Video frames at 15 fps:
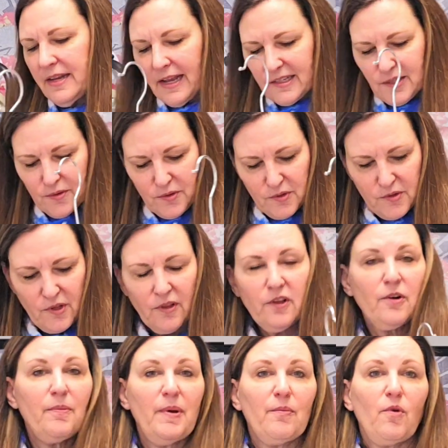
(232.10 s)
Next, this is a
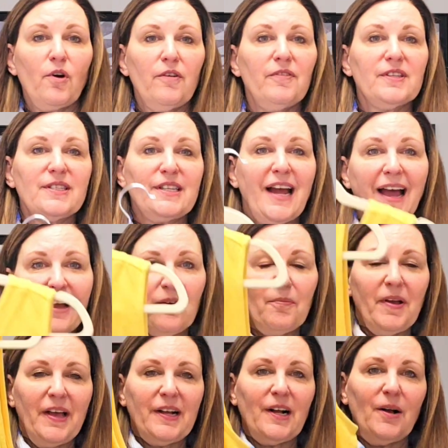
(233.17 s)
little bit more of a style
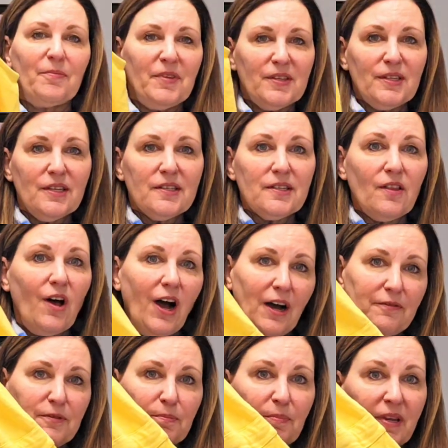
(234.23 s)
pickup. This is
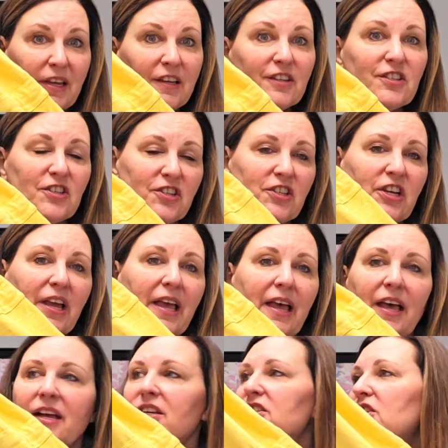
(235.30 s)
Loft Beach.
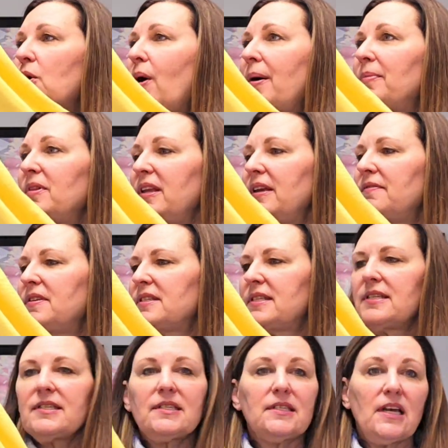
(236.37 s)
So I believe this
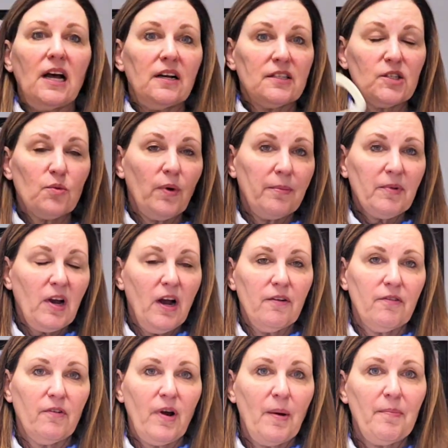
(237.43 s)
is a swim
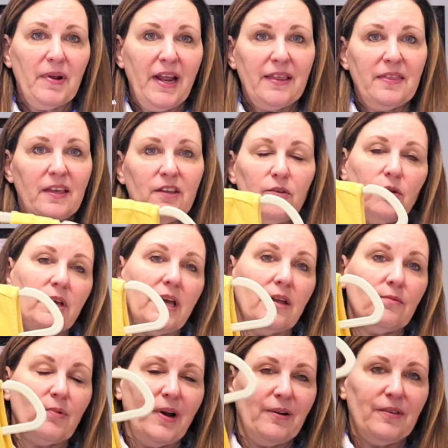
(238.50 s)
cover-up, but I think you
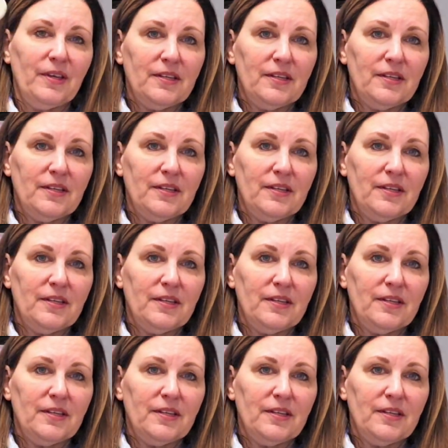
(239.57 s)
can wear